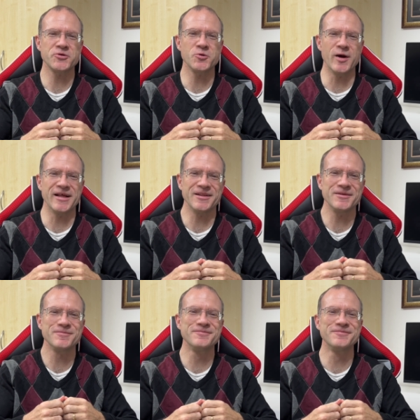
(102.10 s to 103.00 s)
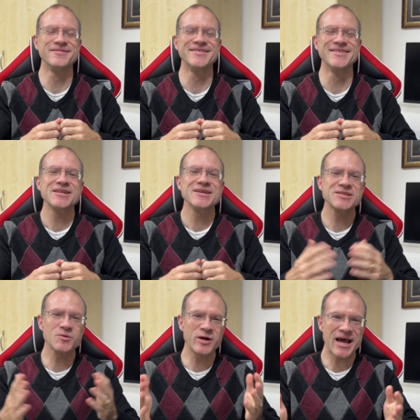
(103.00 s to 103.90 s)
too well.
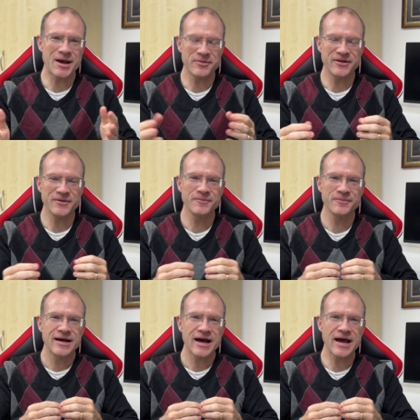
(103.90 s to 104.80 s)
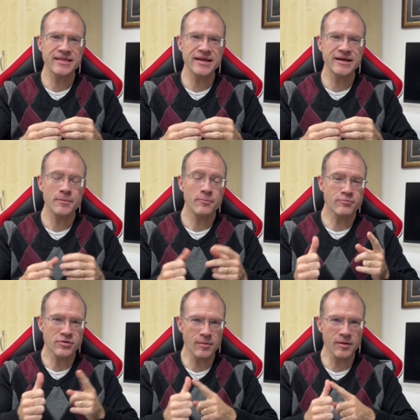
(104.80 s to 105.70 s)
So what happened? I think
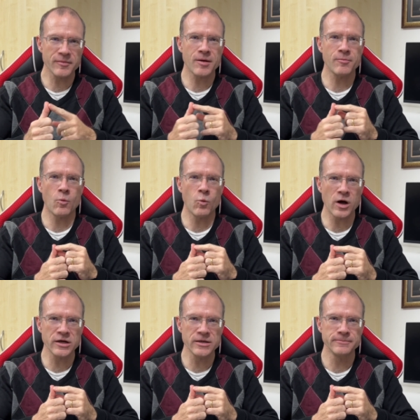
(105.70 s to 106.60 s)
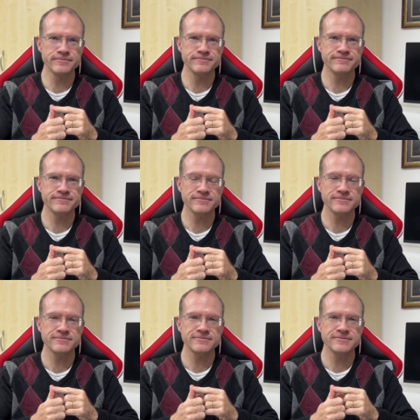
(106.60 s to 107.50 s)
problem number one,
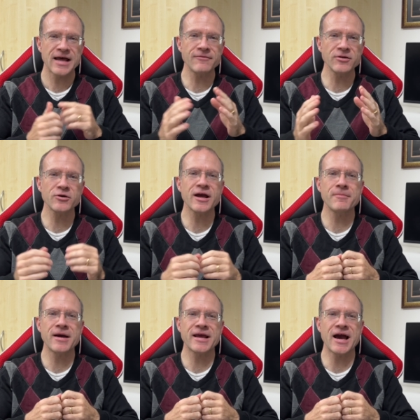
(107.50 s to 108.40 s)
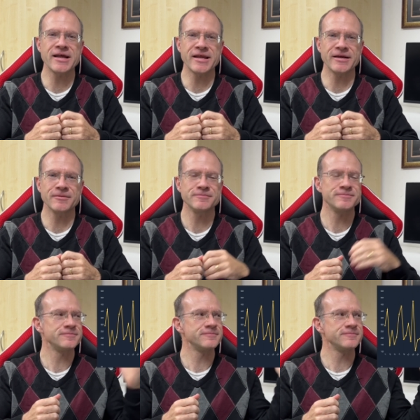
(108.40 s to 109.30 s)
have a look at my guiding.
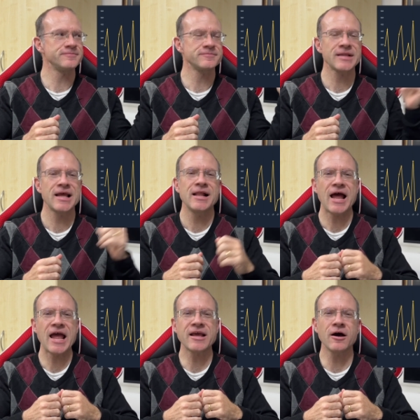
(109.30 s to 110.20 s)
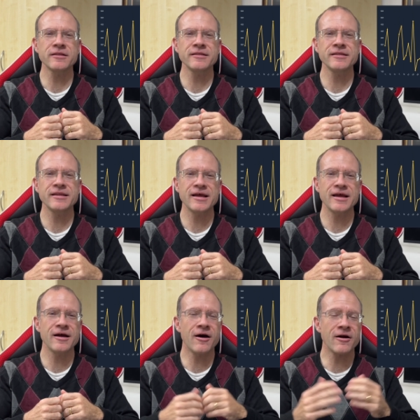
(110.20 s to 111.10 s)
I got an
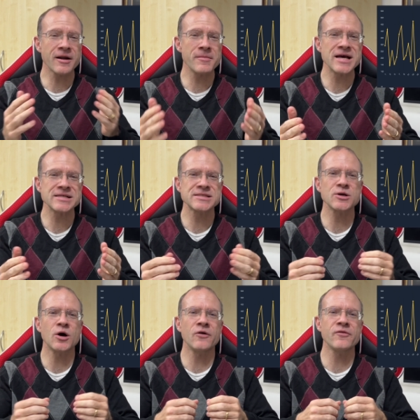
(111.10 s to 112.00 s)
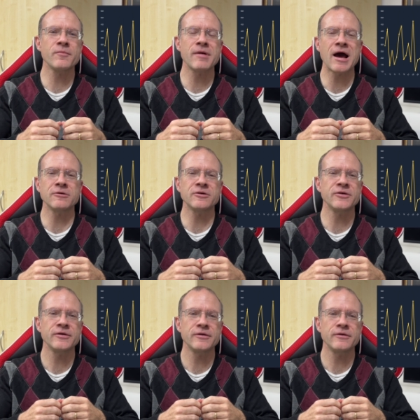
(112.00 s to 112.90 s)
RMS of
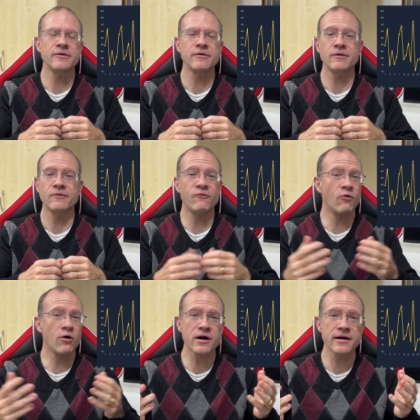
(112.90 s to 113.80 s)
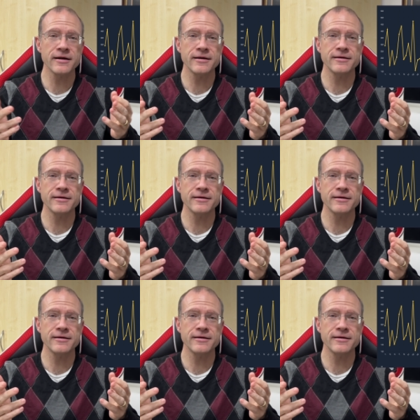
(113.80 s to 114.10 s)
about 4